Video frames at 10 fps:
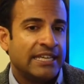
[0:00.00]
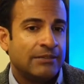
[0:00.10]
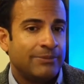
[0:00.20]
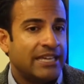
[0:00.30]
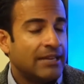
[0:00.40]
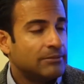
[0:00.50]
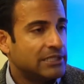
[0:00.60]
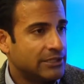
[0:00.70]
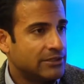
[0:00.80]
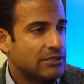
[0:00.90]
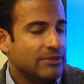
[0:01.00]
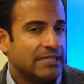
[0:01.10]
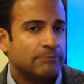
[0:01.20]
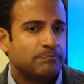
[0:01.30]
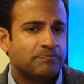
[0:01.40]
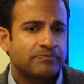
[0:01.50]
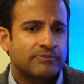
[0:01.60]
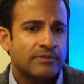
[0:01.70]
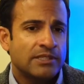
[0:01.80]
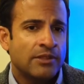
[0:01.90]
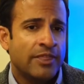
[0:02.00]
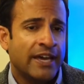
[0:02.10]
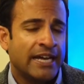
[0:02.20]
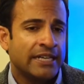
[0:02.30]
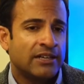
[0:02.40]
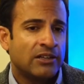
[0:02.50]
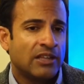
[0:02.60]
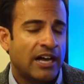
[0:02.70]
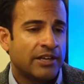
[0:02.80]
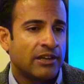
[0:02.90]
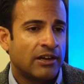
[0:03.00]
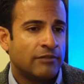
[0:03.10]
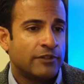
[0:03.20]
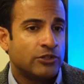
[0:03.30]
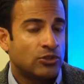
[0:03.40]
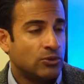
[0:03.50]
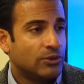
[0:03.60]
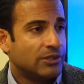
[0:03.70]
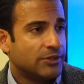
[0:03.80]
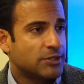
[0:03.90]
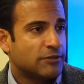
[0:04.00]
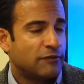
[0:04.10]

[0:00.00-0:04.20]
it became clear to me that a lot of the tools